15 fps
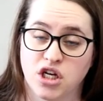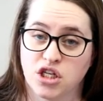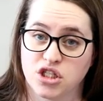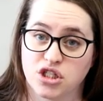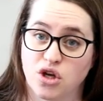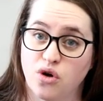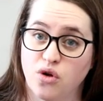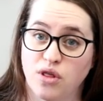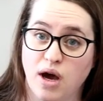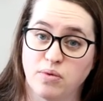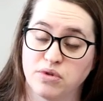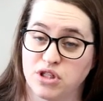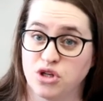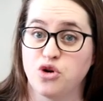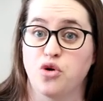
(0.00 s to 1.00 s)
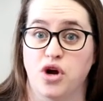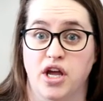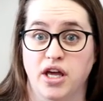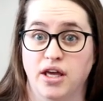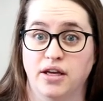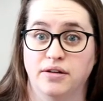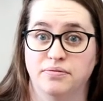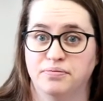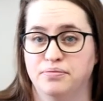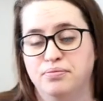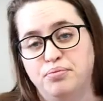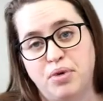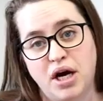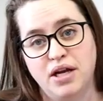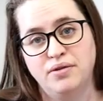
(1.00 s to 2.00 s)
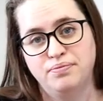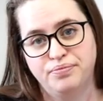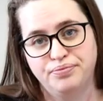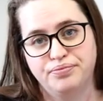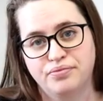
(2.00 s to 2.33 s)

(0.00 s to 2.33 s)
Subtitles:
So that was annoying, but